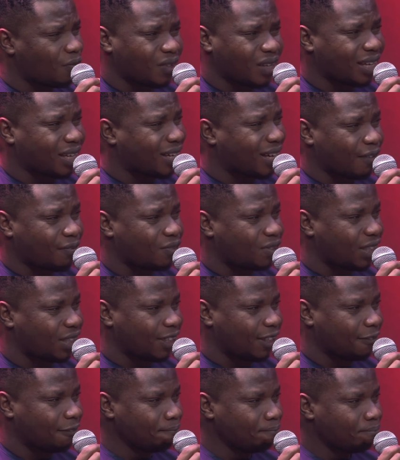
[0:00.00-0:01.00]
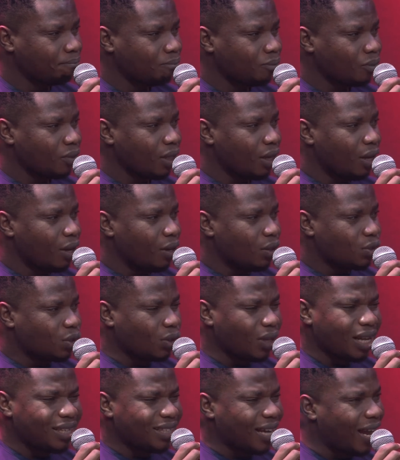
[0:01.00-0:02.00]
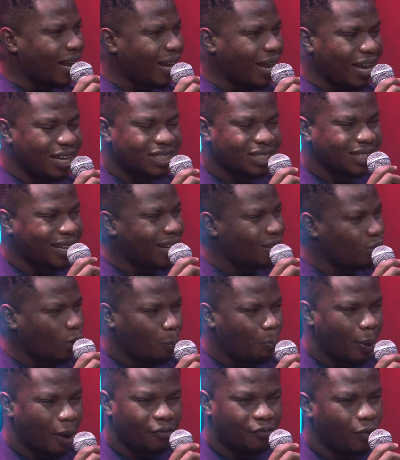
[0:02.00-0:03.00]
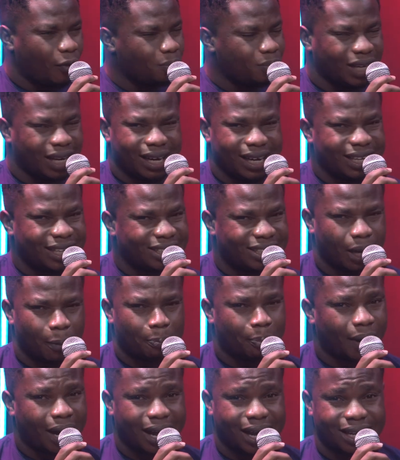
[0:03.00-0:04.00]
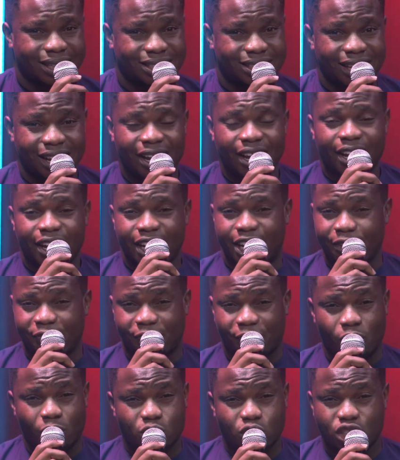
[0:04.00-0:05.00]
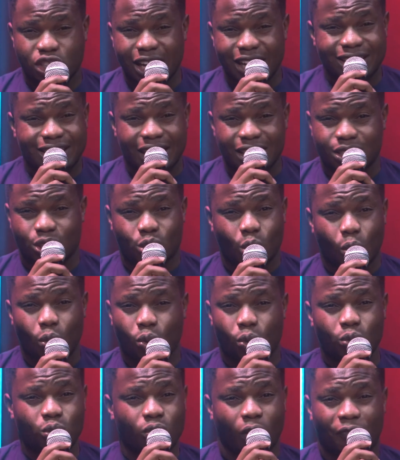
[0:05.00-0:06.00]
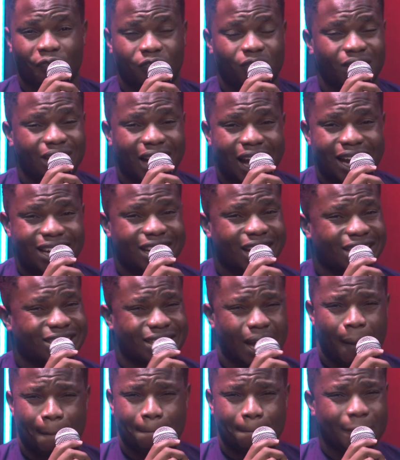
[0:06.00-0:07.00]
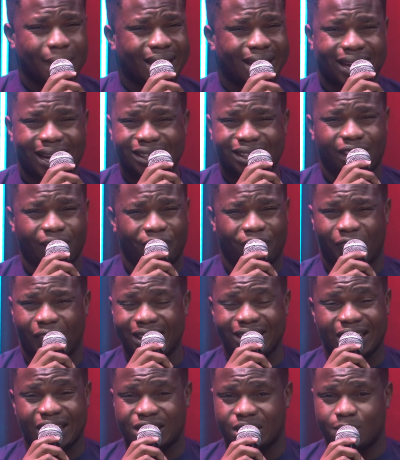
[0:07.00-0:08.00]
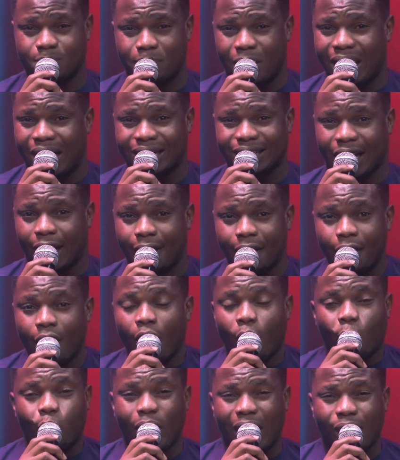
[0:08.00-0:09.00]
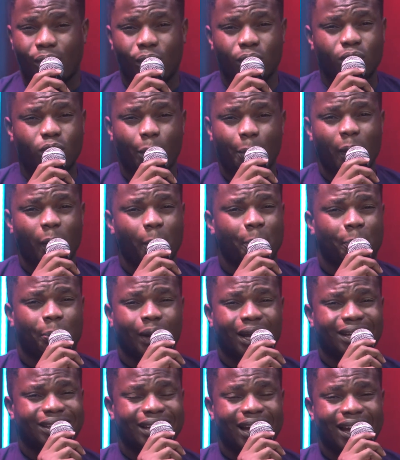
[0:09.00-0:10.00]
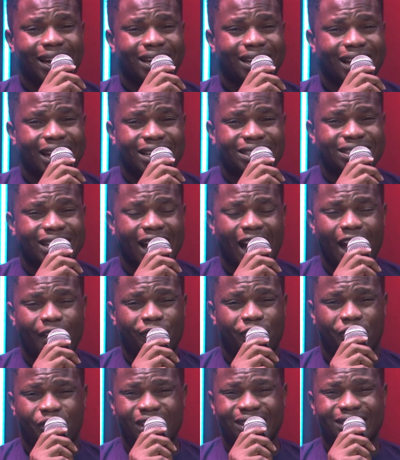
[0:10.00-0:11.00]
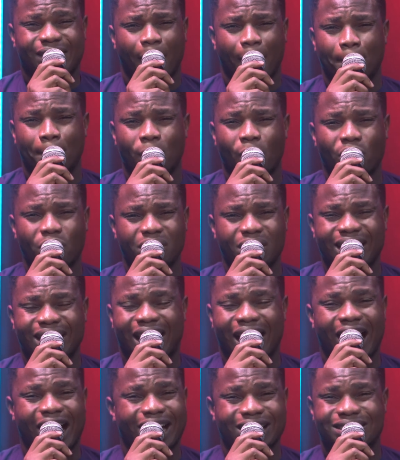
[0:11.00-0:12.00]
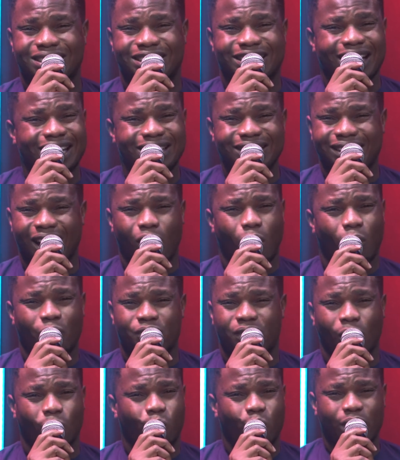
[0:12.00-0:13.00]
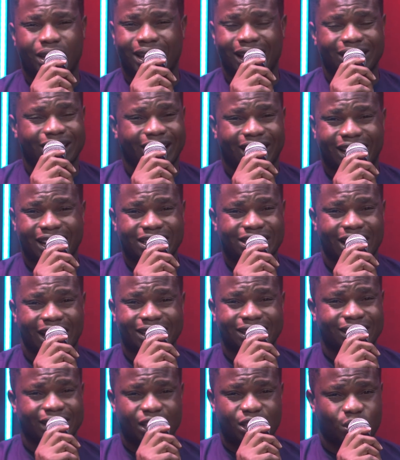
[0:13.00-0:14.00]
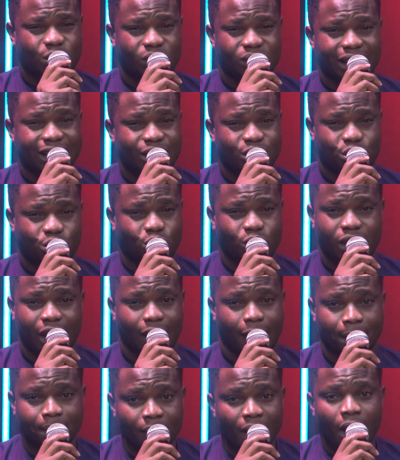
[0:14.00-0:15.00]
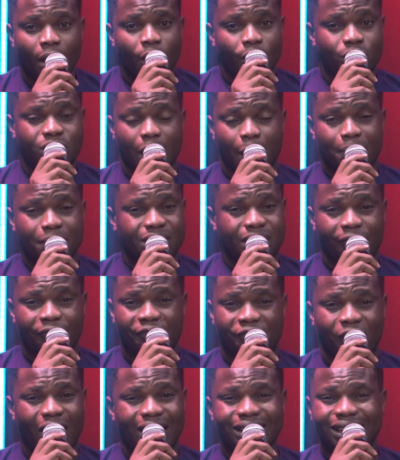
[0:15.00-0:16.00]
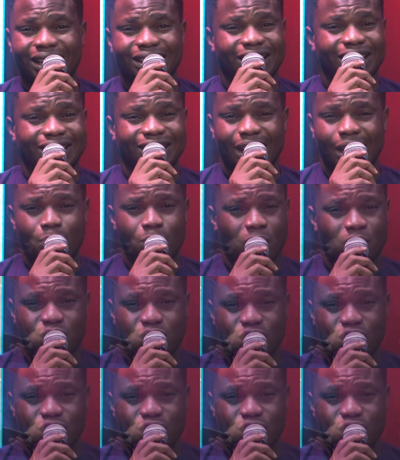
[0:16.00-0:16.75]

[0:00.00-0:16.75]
the crafty. Yes, yes, yes, yes. So that their hands cannot oh, perform their enterprise. enterprise. He forsake the token of liars and maketh the diviners mad. We are going to be praying against every demonic agenda of the wicked against our nation, Nigeria. We shall be saying, Father, in the name of